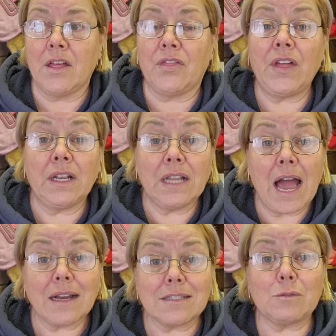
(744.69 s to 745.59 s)
The
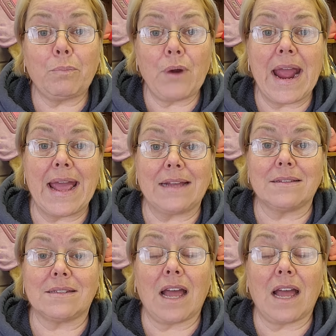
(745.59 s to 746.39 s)
luxe brands,